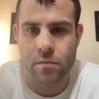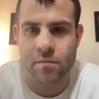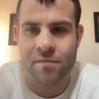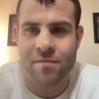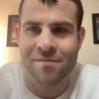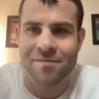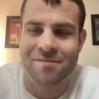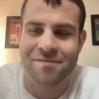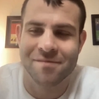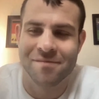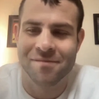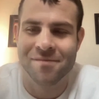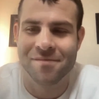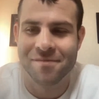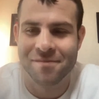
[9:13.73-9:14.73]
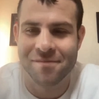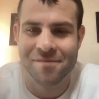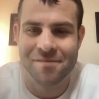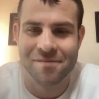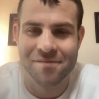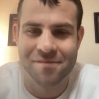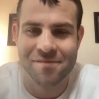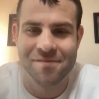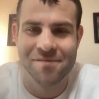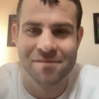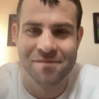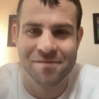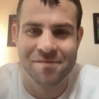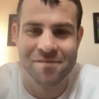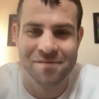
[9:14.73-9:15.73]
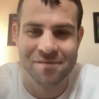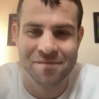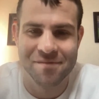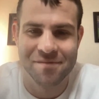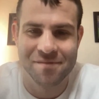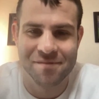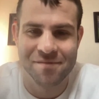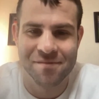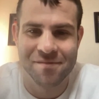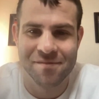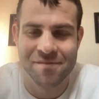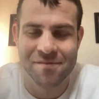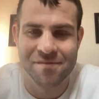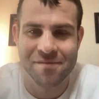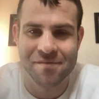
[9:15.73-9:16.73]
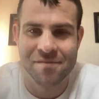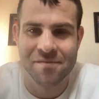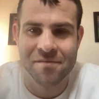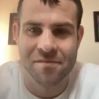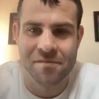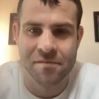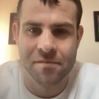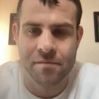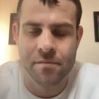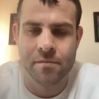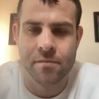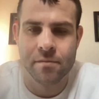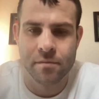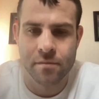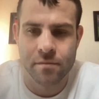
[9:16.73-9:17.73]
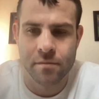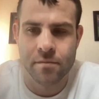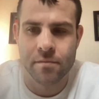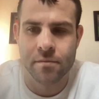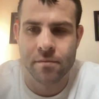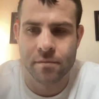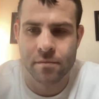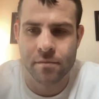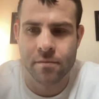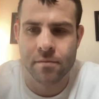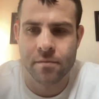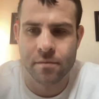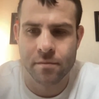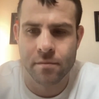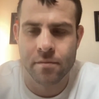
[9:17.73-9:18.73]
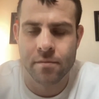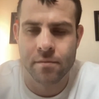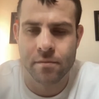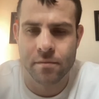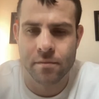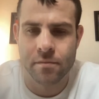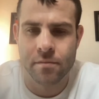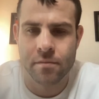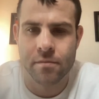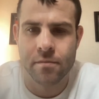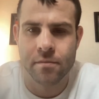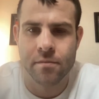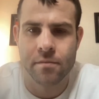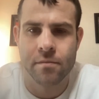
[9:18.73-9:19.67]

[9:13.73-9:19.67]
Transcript: (not speaking)